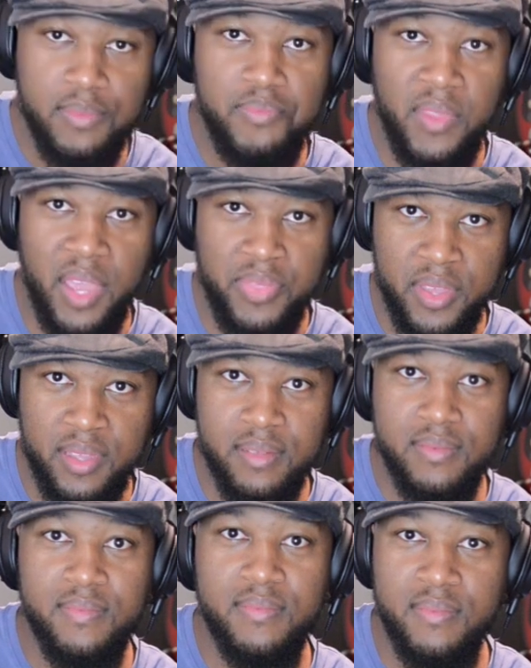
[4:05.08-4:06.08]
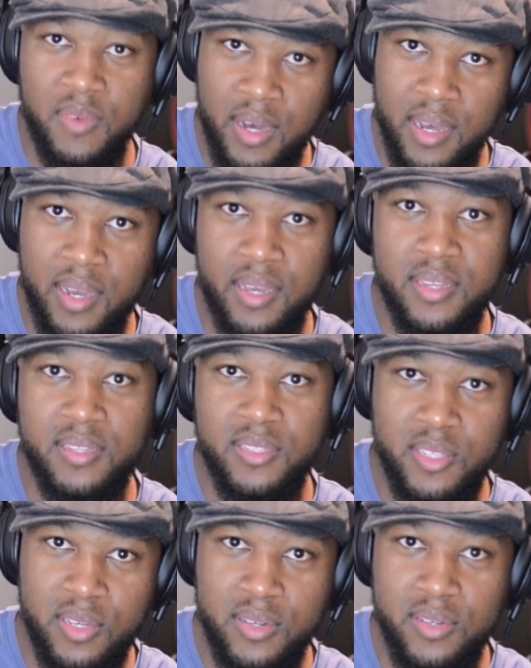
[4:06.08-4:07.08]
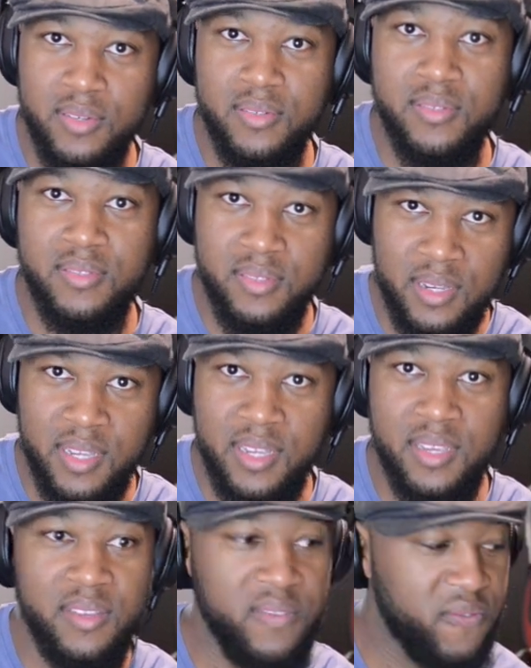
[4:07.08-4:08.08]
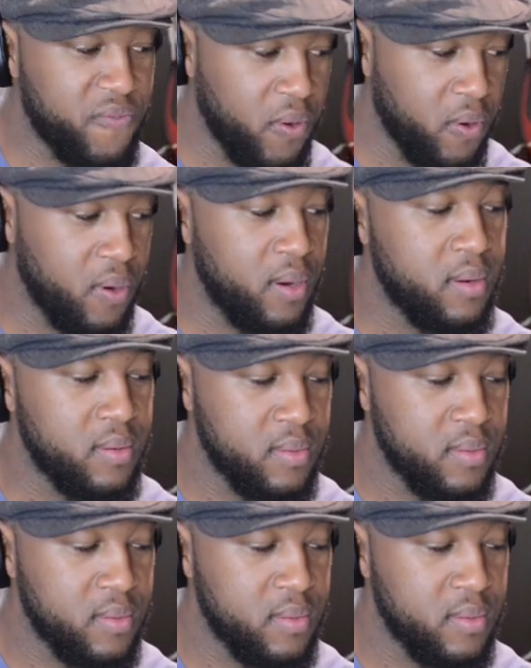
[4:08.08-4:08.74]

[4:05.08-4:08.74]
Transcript: nothing. 1, 2, 3, 4.